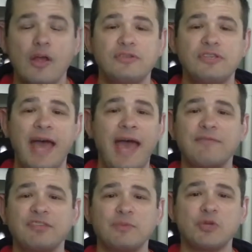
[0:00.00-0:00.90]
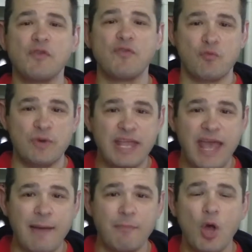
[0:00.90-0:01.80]
To have some sort of a
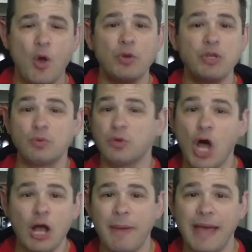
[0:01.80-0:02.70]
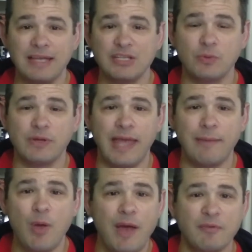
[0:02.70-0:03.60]
recap when you log back into a
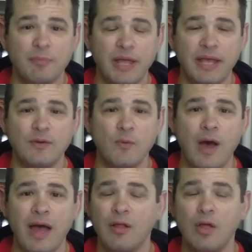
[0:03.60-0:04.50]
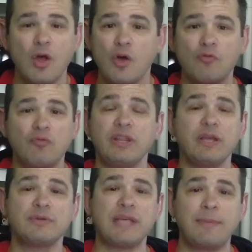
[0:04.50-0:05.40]
game you haven't played in a while
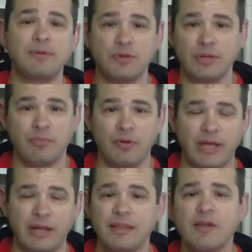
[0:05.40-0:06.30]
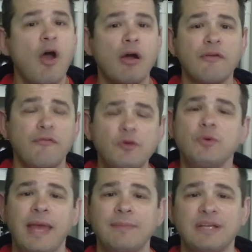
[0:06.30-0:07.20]
really was absolutely brilliant. There are a few
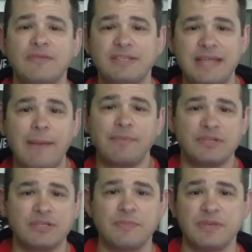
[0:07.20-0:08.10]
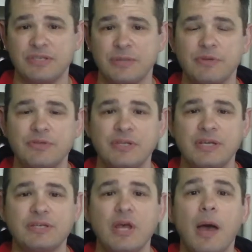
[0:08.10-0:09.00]
games that have adapted something similar to
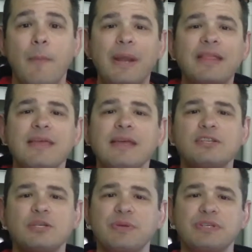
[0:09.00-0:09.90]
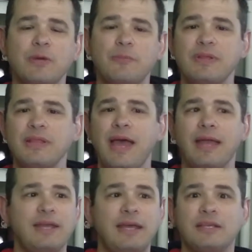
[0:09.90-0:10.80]
this, but I think it should be something
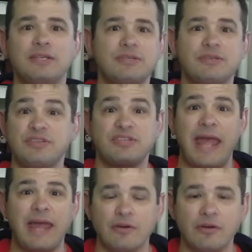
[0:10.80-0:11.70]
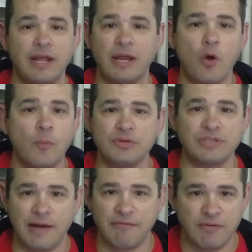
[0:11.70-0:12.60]
that is standard in
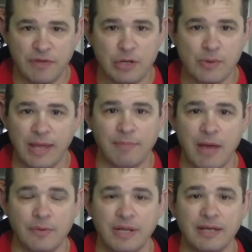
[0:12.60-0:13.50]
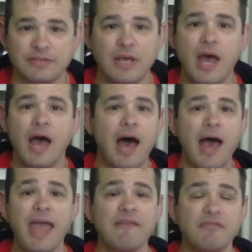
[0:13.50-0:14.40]
almost every video game nowadays.
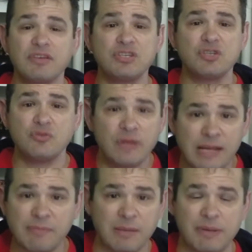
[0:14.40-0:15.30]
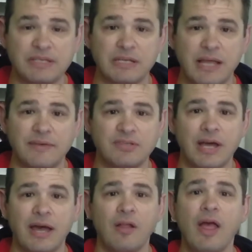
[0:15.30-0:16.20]
I have an extremely busy
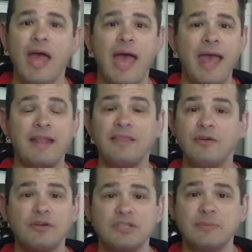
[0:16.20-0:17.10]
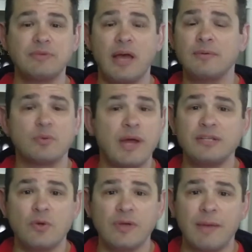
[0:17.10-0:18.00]
lifestyle, and there are some times when I
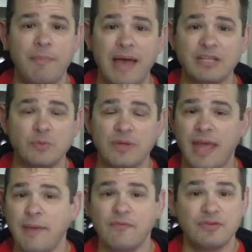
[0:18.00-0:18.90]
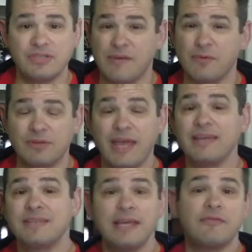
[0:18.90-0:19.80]
don't get back to a game for several
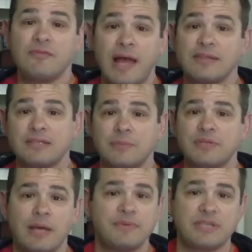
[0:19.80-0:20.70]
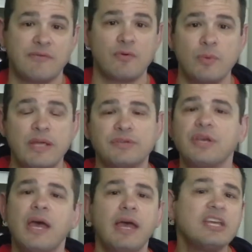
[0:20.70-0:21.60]
days, if not sometimes several weeks,
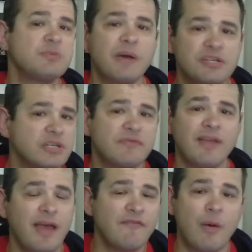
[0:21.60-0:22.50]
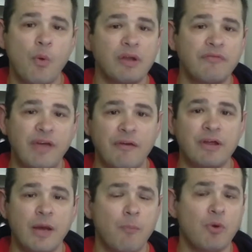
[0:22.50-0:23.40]
especially if I want to
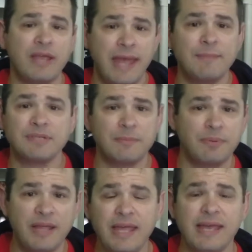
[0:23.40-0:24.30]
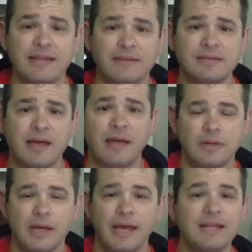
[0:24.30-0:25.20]
vary up what games I'm playing at the
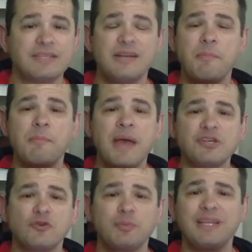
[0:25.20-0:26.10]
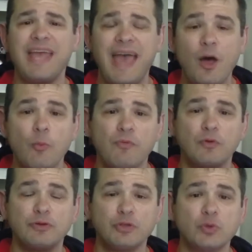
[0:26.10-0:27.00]
time. It's an immeasurably
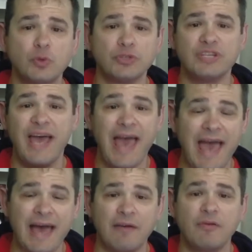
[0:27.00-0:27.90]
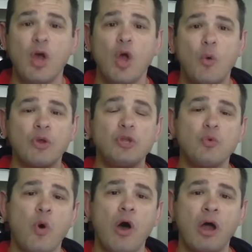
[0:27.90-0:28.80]
helpful tool to have when
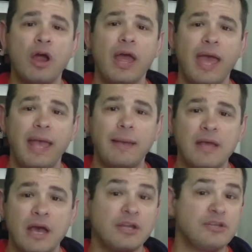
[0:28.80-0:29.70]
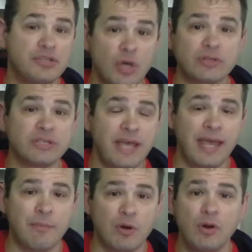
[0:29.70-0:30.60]
you are an adult
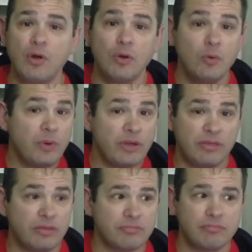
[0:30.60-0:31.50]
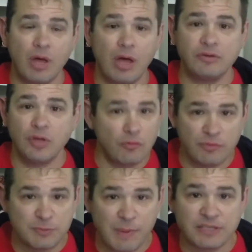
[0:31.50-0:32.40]
gamer with adult
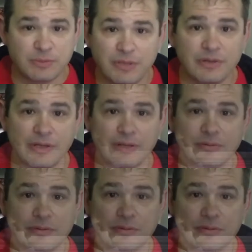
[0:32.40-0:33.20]
responsibilities.